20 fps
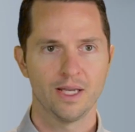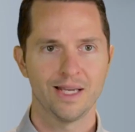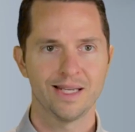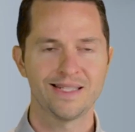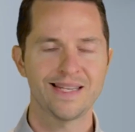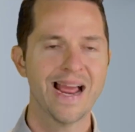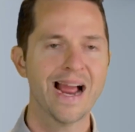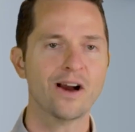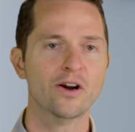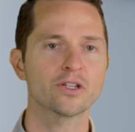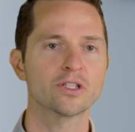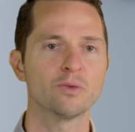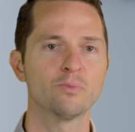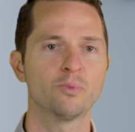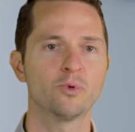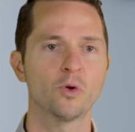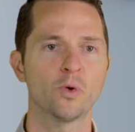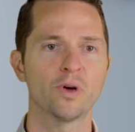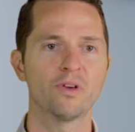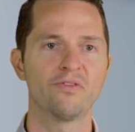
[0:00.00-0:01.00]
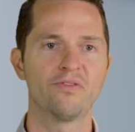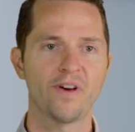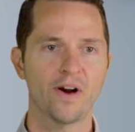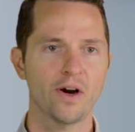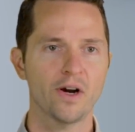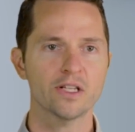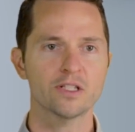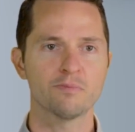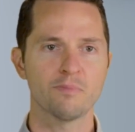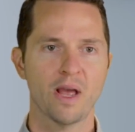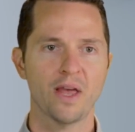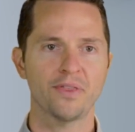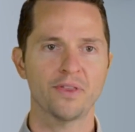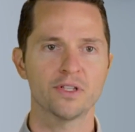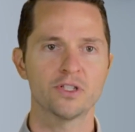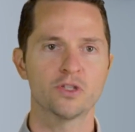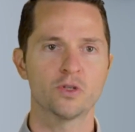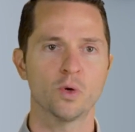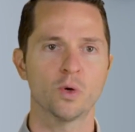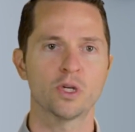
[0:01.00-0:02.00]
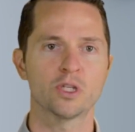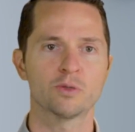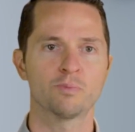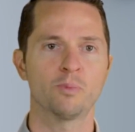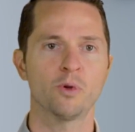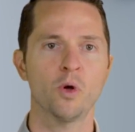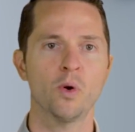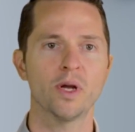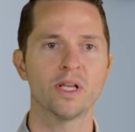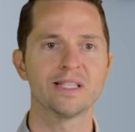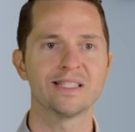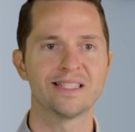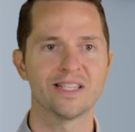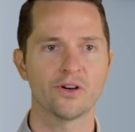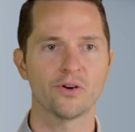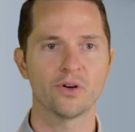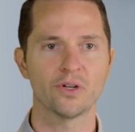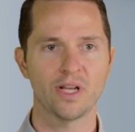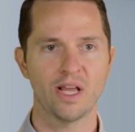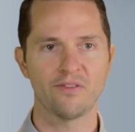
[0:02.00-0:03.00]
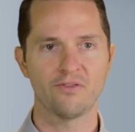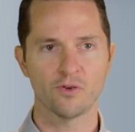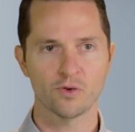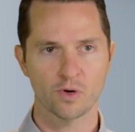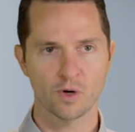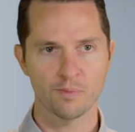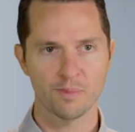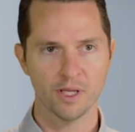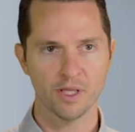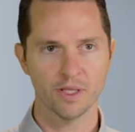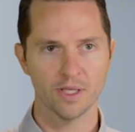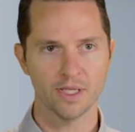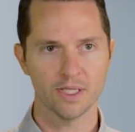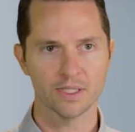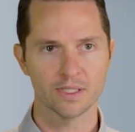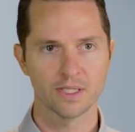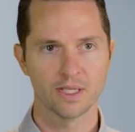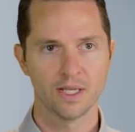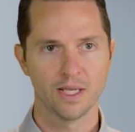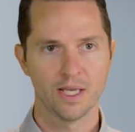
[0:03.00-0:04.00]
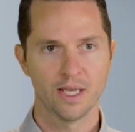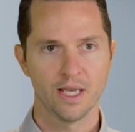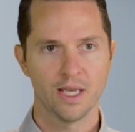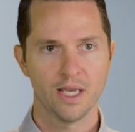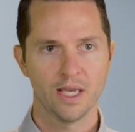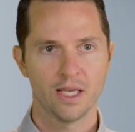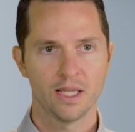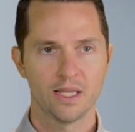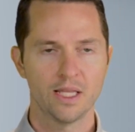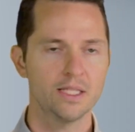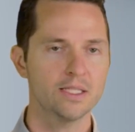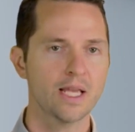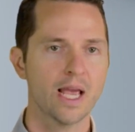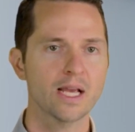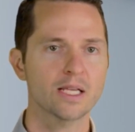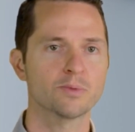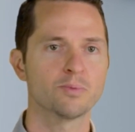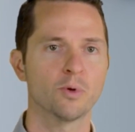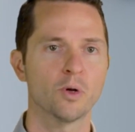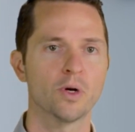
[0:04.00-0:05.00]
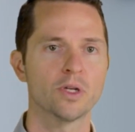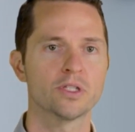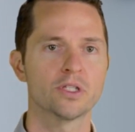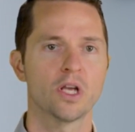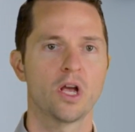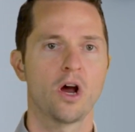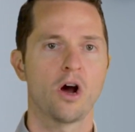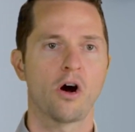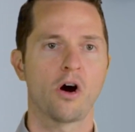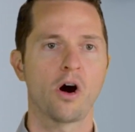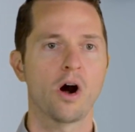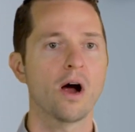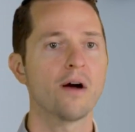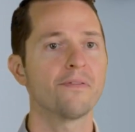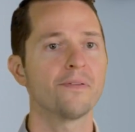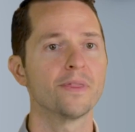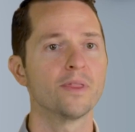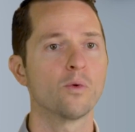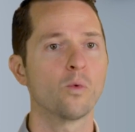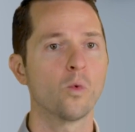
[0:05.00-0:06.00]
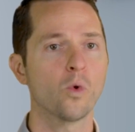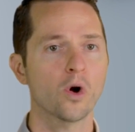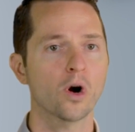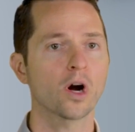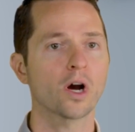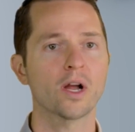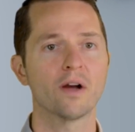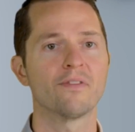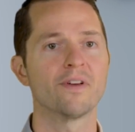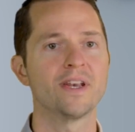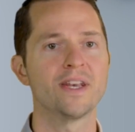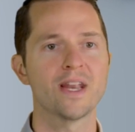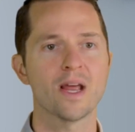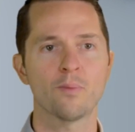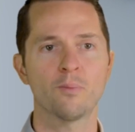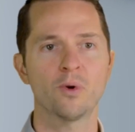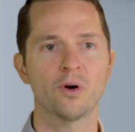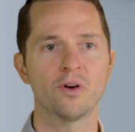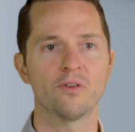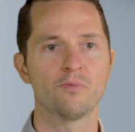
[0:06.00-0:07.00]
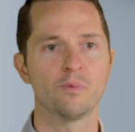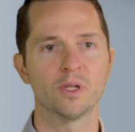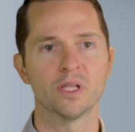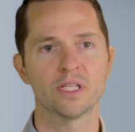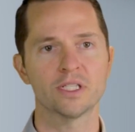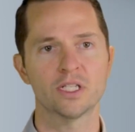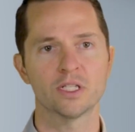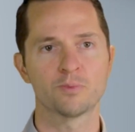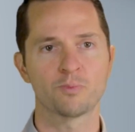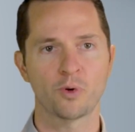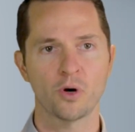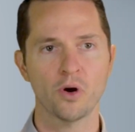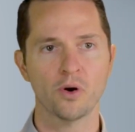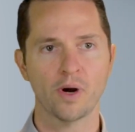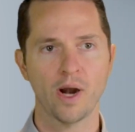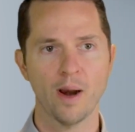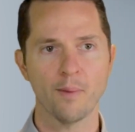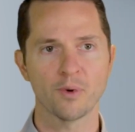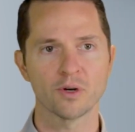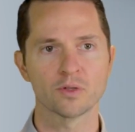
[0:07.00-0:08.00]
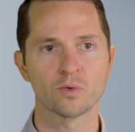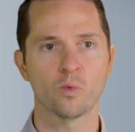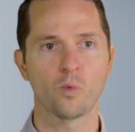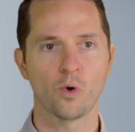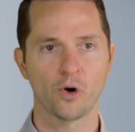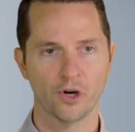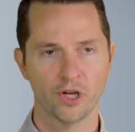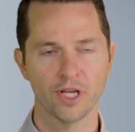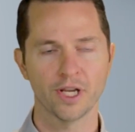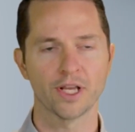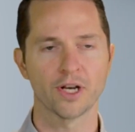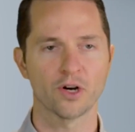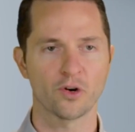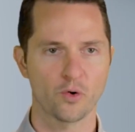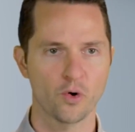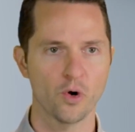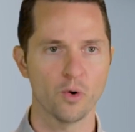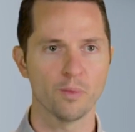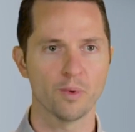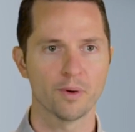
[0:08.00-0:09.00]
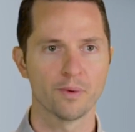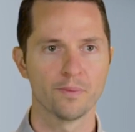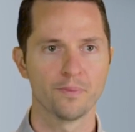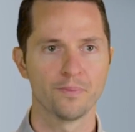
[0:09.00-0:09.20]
Attackers employ various methods to exploit zero-day vulnerabilities. These exploits are often the work of a number of malicious programmers working in a group.